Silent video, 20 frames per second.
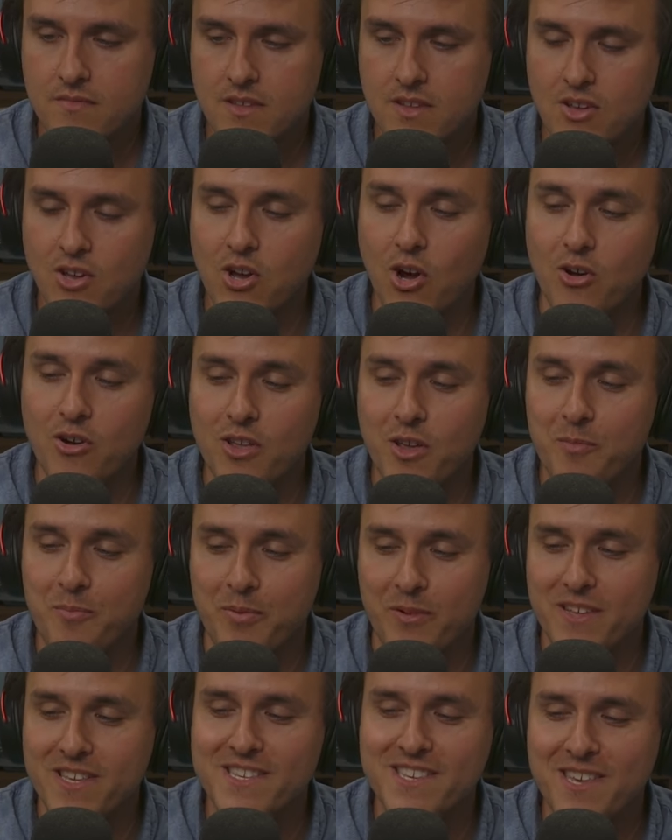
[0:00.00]
Coney,
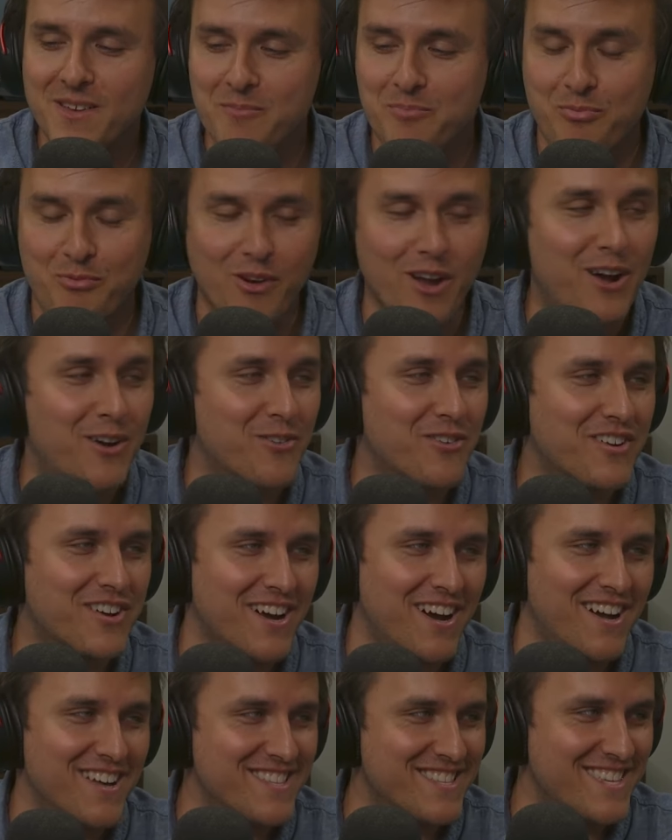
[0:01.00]
please get brown
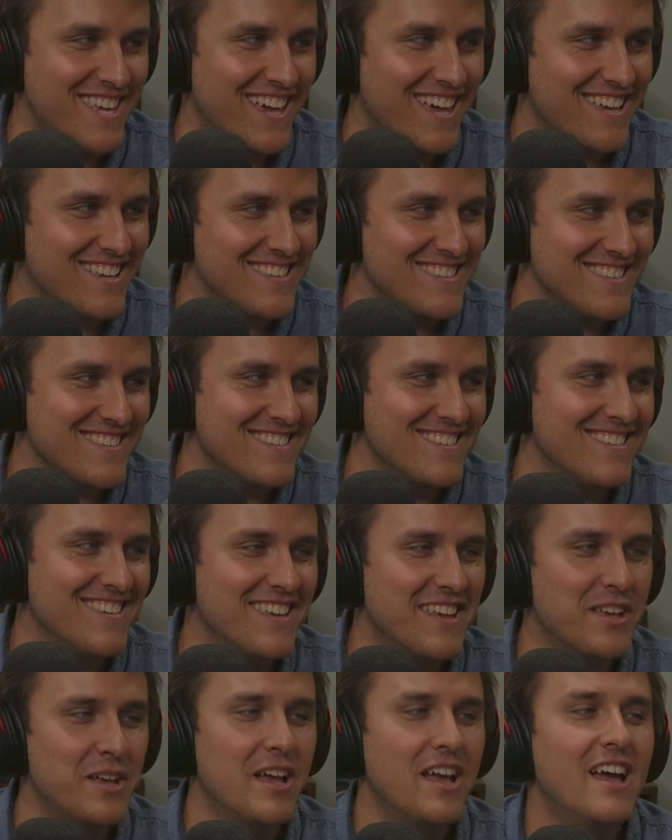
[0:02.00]
contacts.
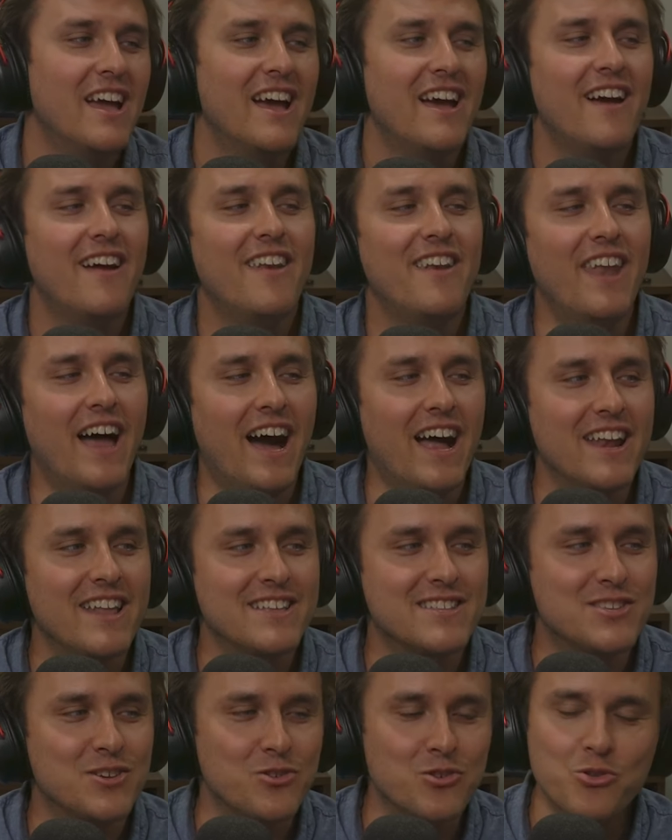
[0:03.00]
Not
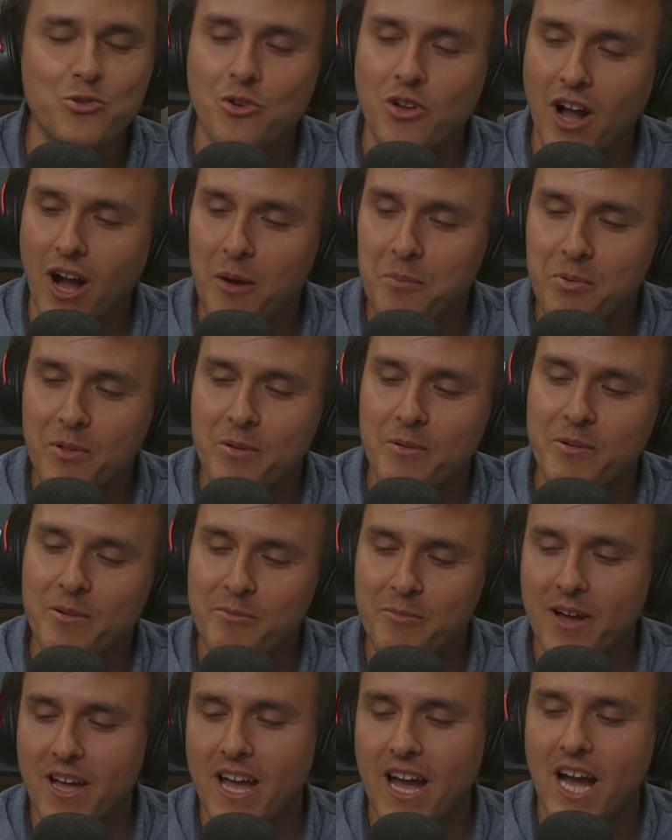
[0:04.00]
until you compliment
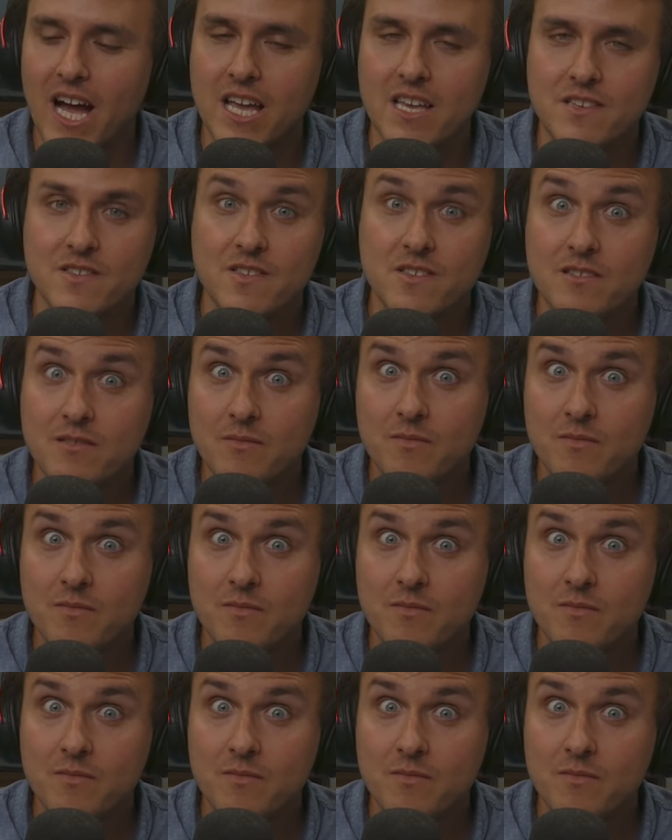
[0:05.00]
my eyes.